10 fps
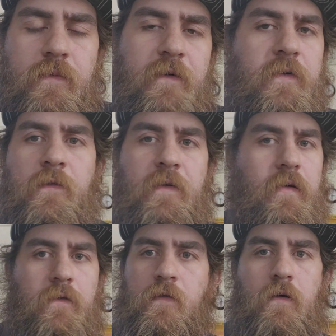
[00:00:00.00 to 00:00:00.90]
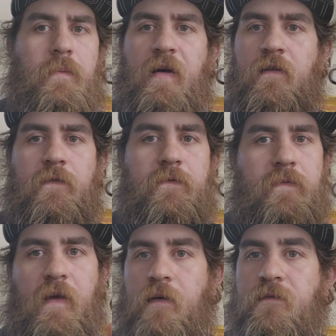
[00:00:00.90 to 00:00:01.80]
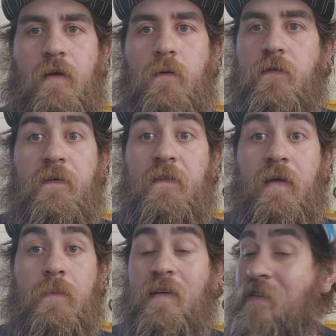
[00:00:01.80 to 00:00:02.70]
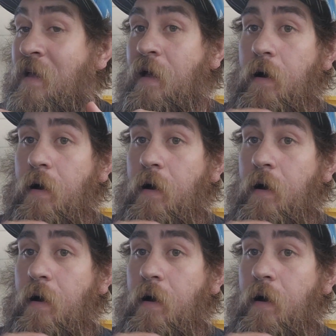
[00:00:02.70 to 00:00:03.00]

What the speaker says: My first video was 30 minutes. Second video was 15 minutes.